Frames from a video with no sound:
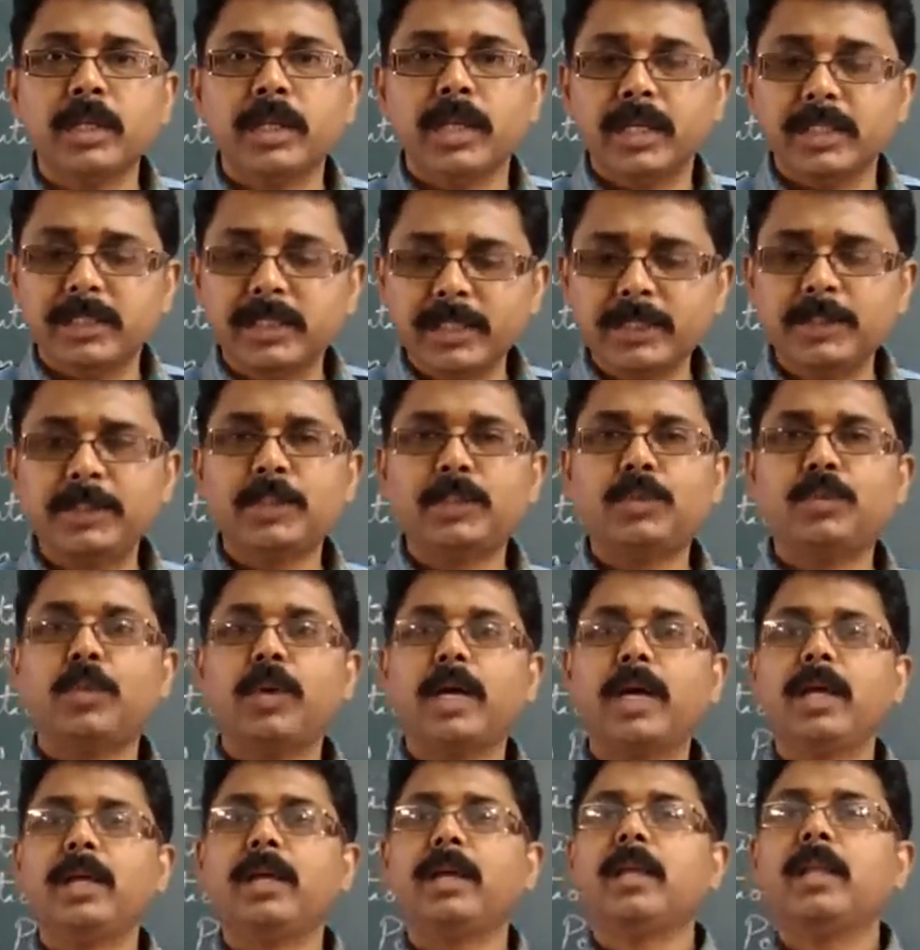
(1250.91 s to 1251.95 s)
and this is
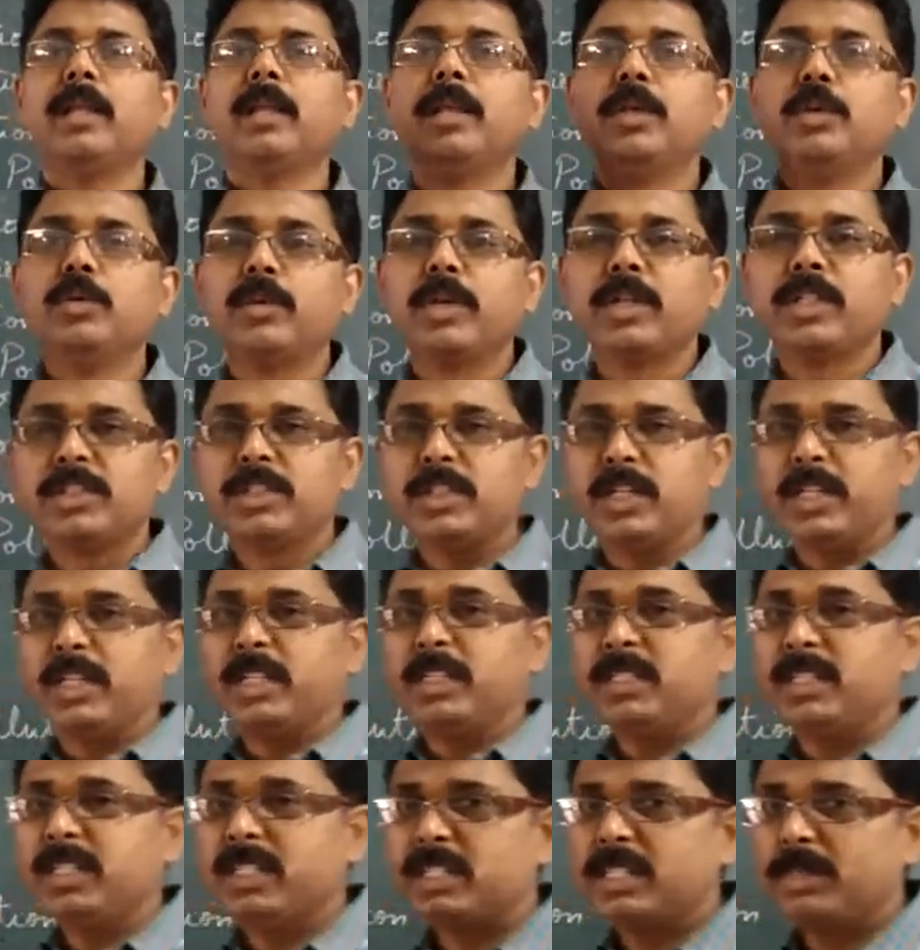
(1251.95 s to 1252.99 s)
why you are
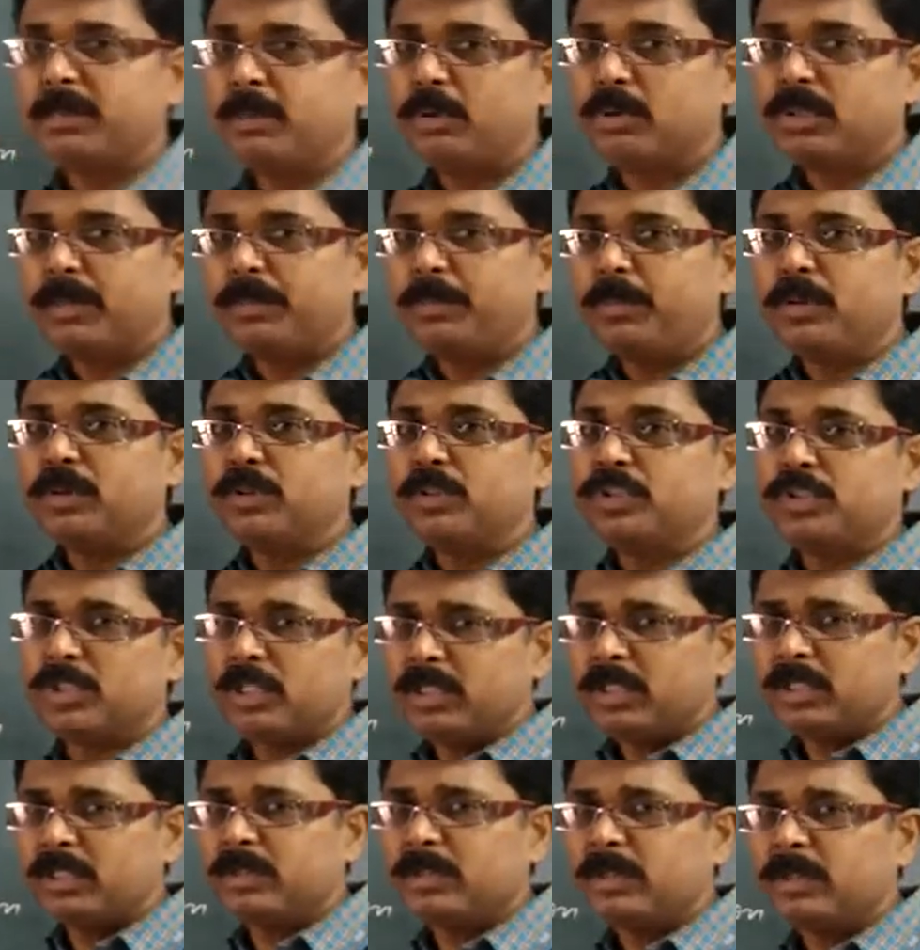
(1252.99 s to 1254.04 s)
studying this about the pollution,
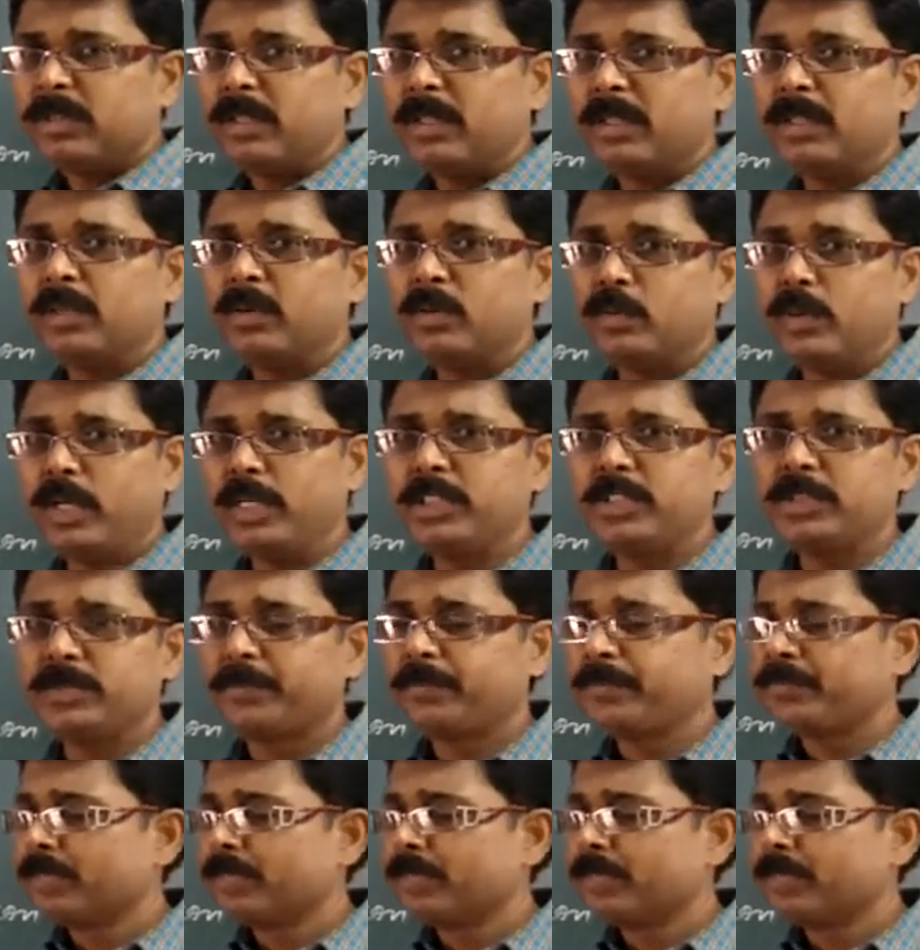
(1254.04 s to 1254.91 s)
right?